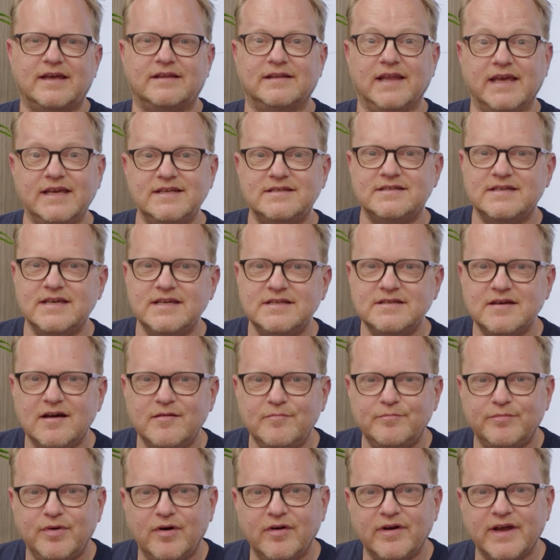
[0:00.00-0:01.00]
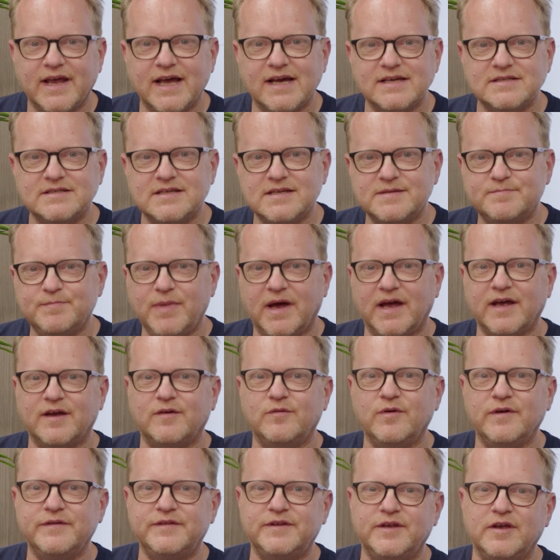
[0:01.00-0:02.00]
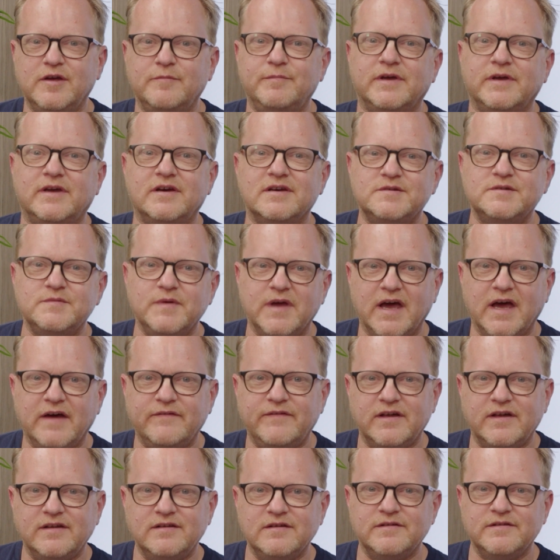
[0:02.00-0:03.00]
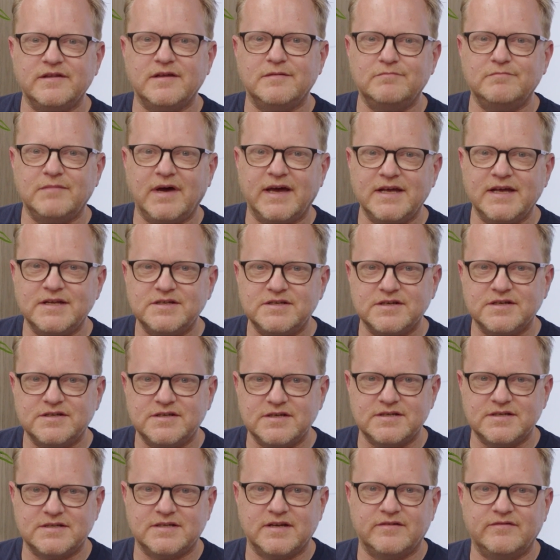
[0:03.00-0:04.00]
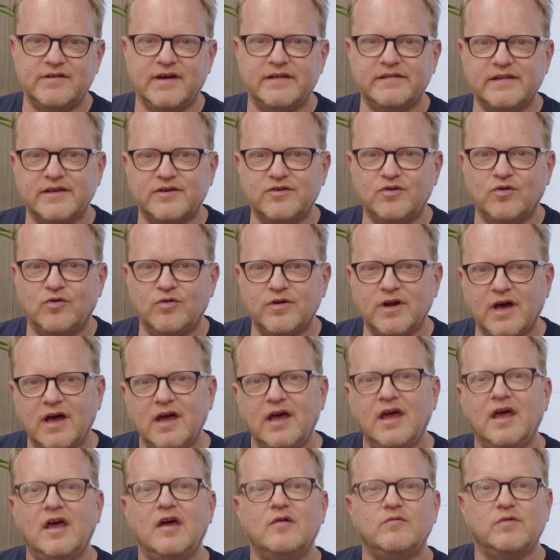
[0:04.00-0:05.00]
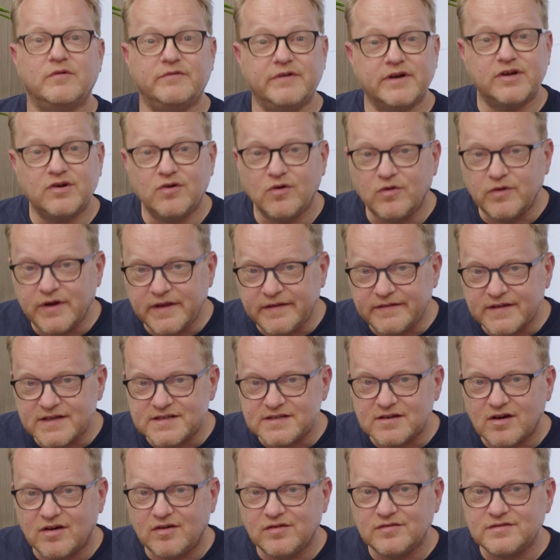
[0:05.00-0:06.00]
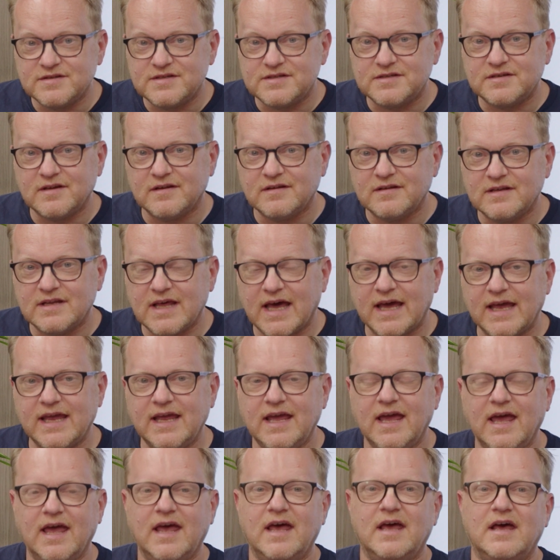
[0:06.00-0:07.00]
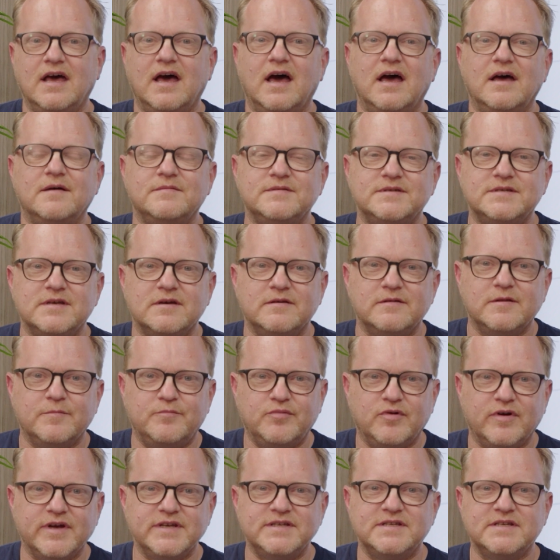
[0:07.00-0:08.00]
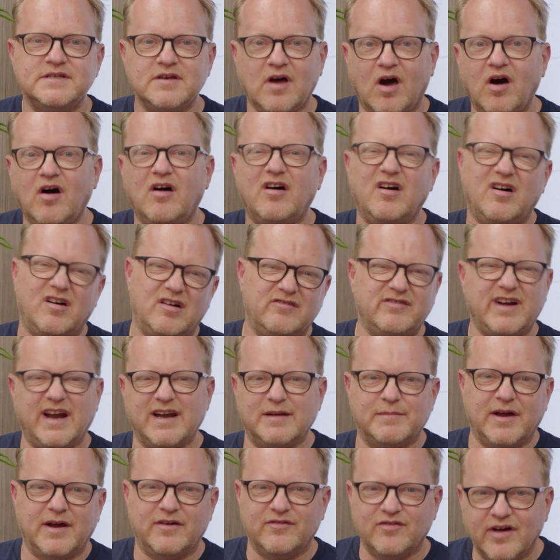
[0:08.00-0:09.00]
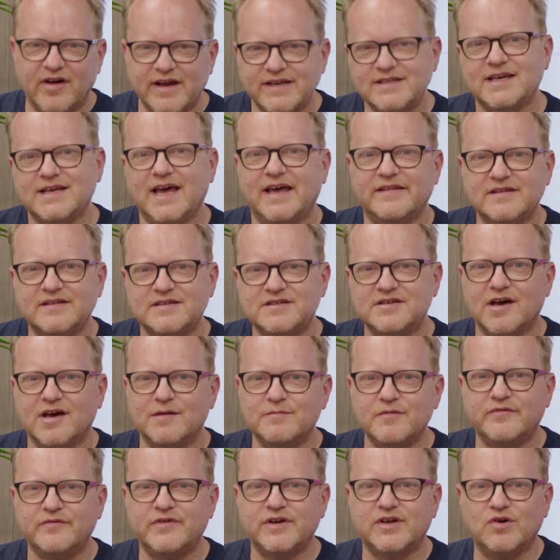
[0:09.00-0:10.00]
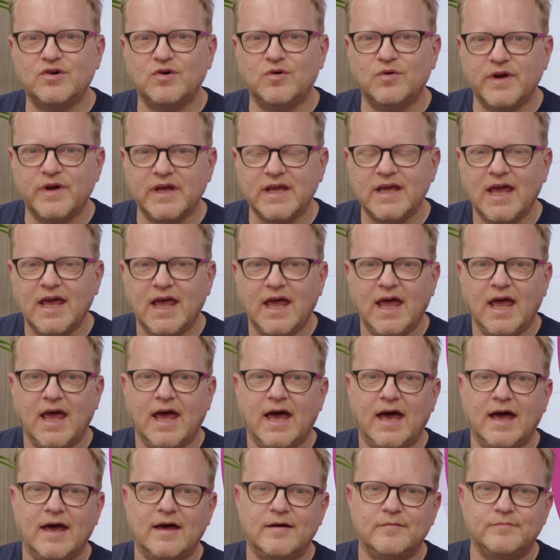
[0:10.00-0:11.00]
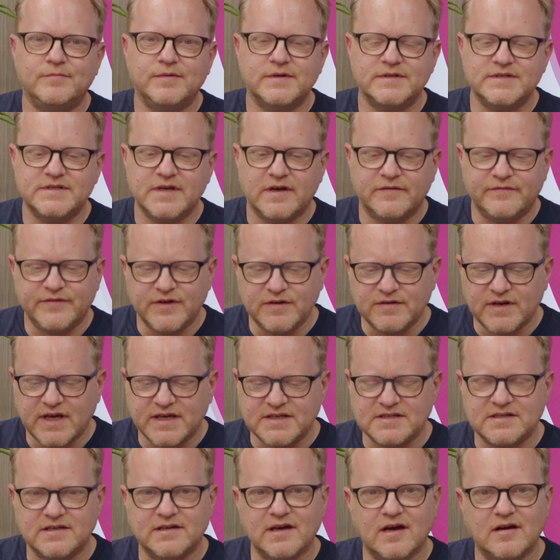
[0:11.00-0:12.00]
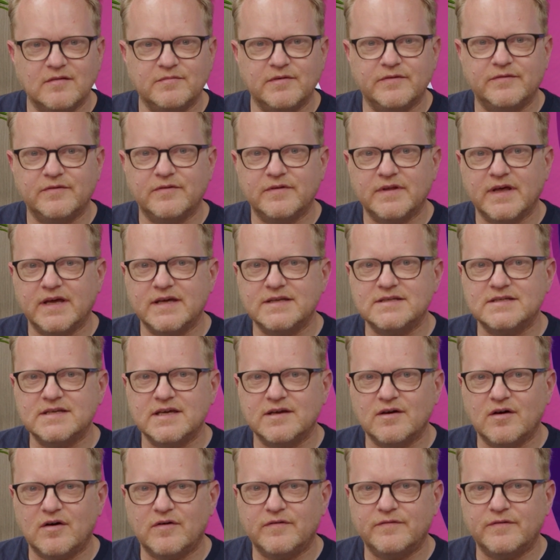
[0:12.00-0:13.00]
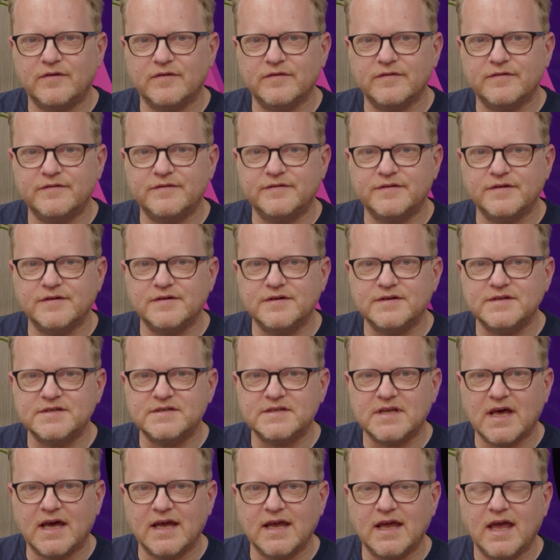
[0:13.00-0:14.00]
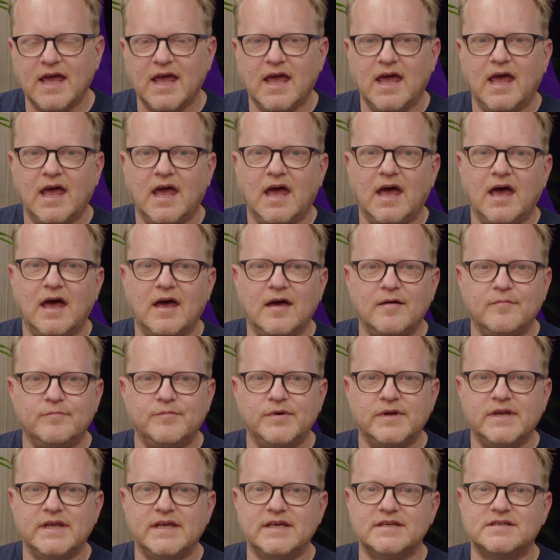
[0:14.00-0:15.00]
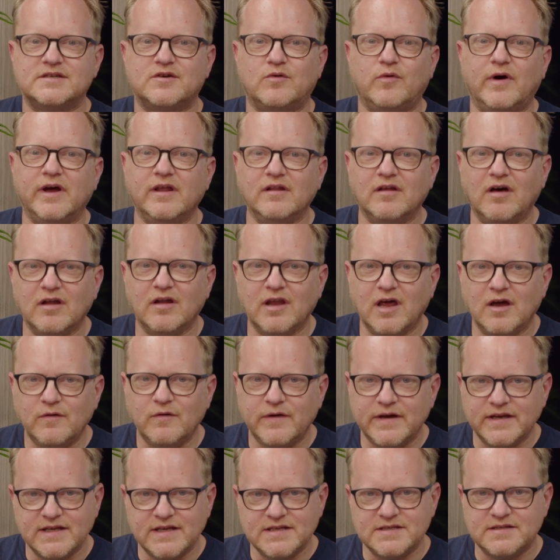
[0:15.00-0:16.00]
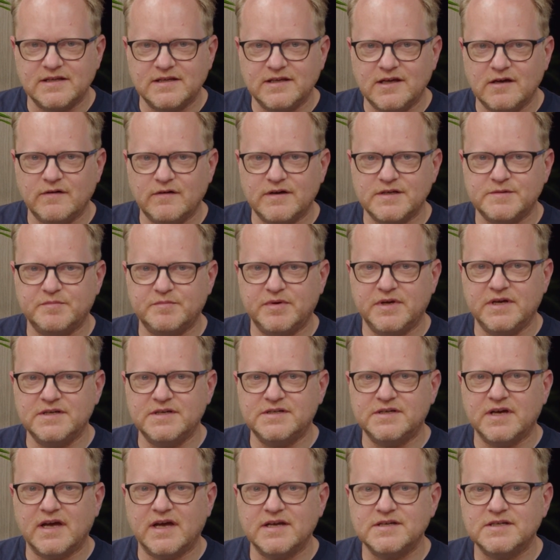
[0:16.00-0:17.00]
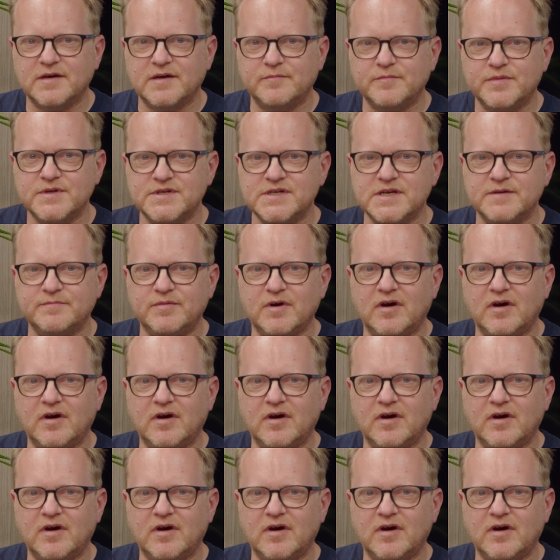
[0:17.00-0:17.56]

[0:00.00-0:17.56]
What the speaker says: Late Tea Time Podcast is back with you because we have another major just around the corner. We're recording this on Sunday, so the prices are around about right at the time of recording. But a few days to go before they tee off on Thursday. But it is Quail Hollow. It is the US PGA Championship.